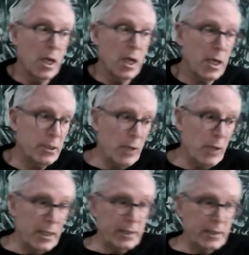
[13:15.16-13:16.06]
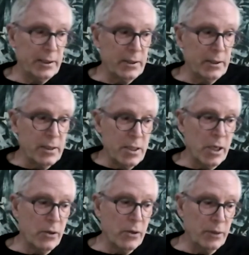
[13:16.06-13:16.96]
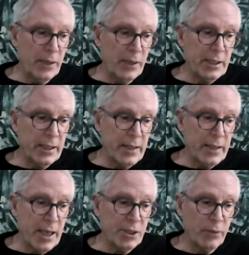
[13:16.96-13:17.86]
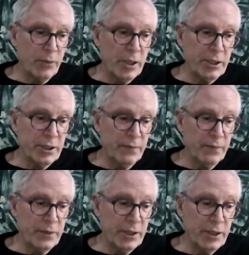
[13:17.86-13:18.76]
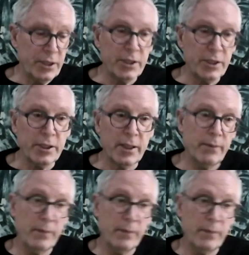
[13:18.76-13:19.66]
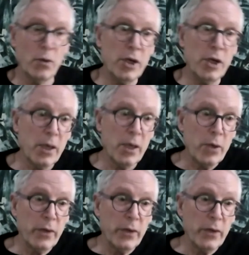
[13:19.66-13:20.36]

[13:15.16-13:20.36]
as well as, you know, depicting the aging process of the sitters that I'm working with.